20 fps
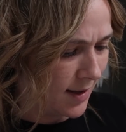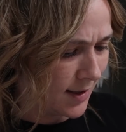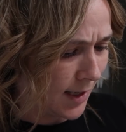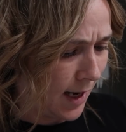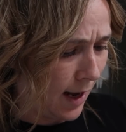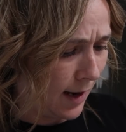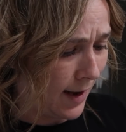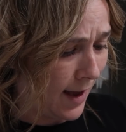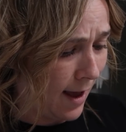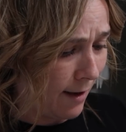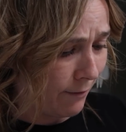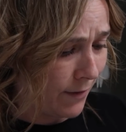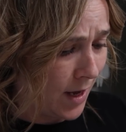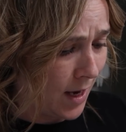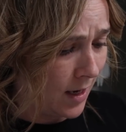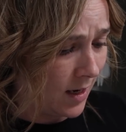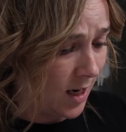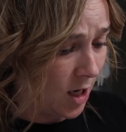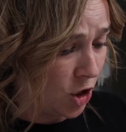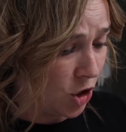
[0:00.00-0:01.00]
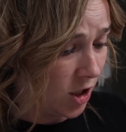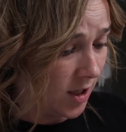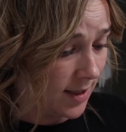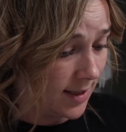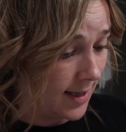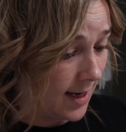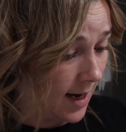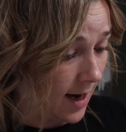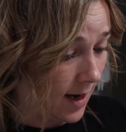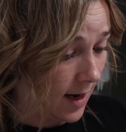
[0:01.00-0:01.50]
It's got caffeine and
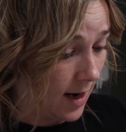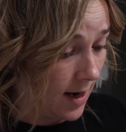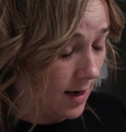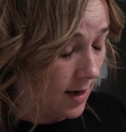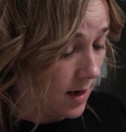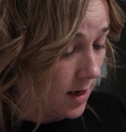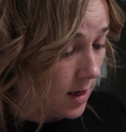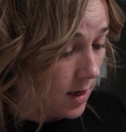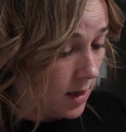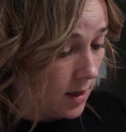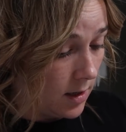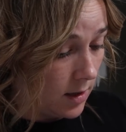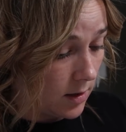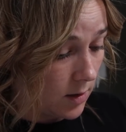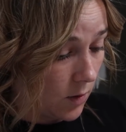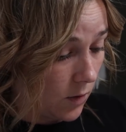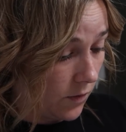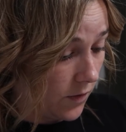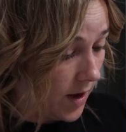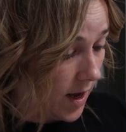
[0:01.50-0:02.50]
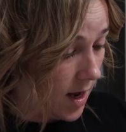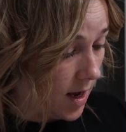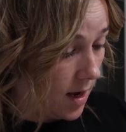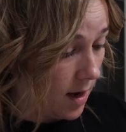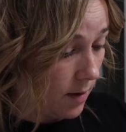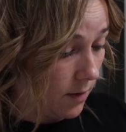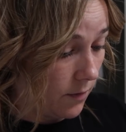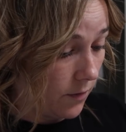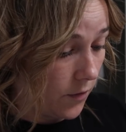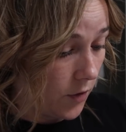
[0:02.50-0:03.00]
ginseng in it,
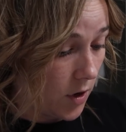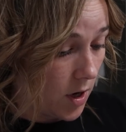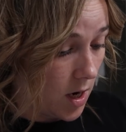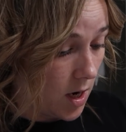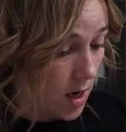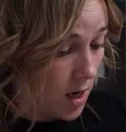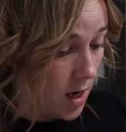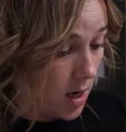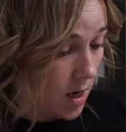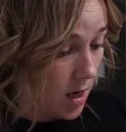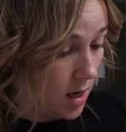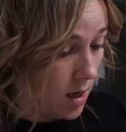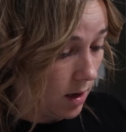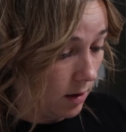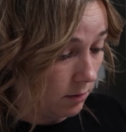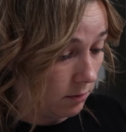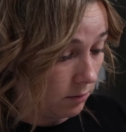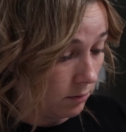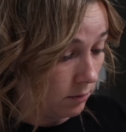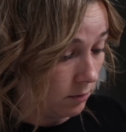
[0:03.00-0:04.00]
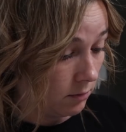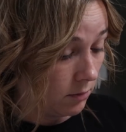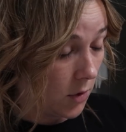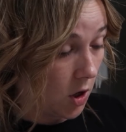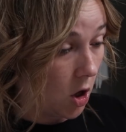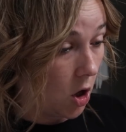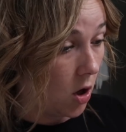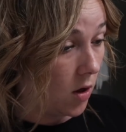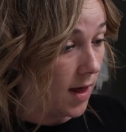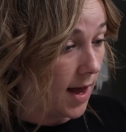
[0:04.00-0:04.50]
sulfate free,
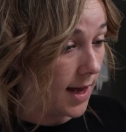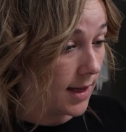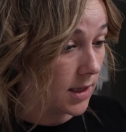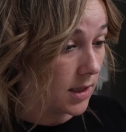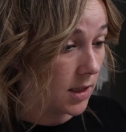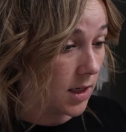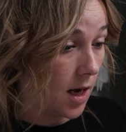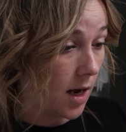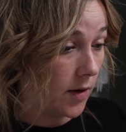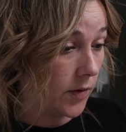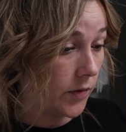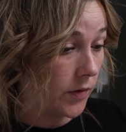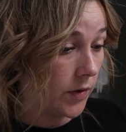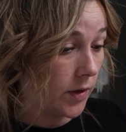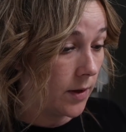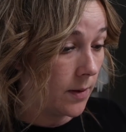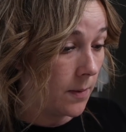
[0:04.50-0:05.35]
all that stuff.